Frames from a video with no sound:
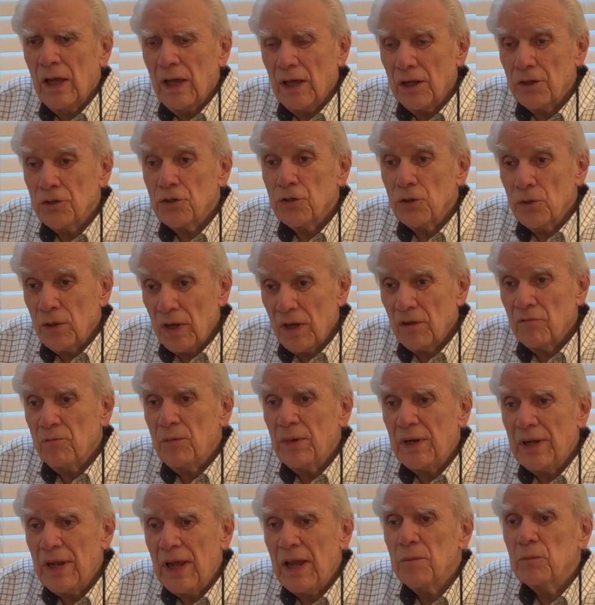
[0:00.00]
and to have
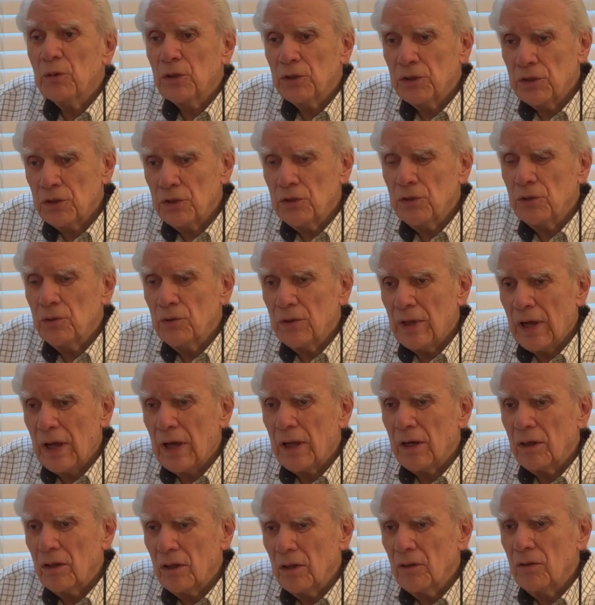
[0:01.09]
been able to do
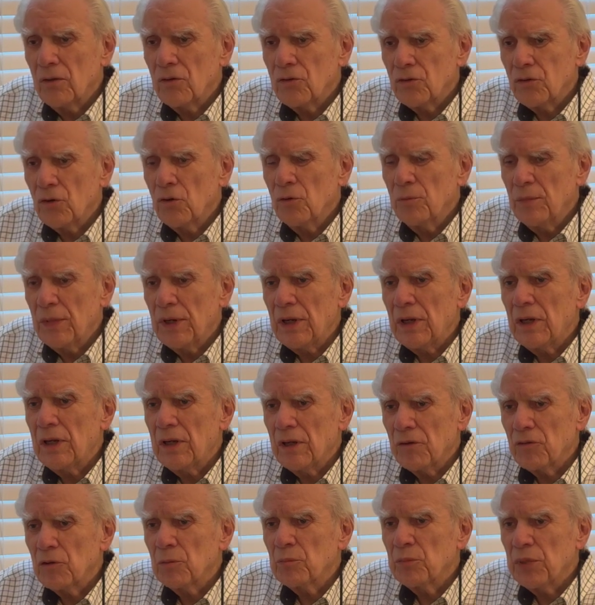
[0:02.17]
that in so many
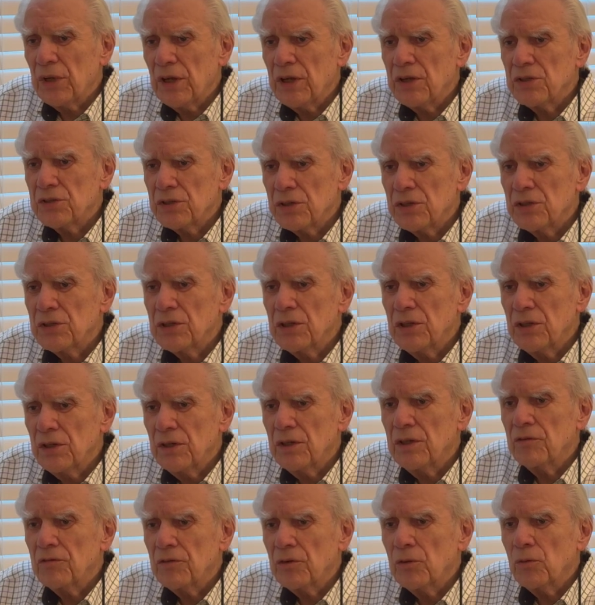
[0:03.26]
different places and in
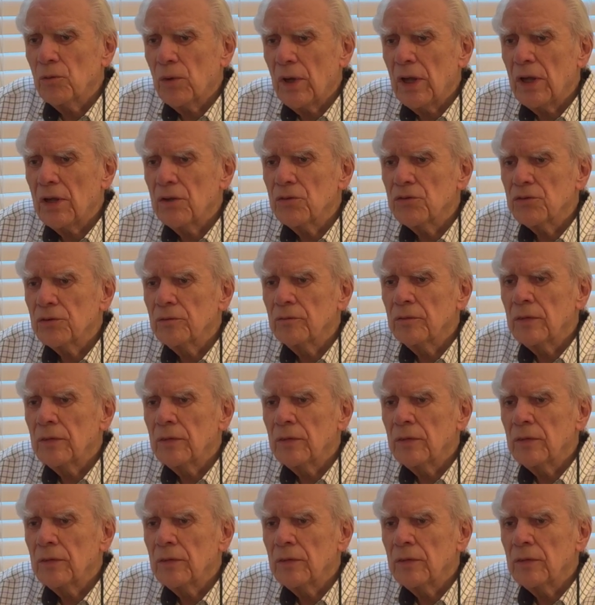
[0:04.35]
different ways.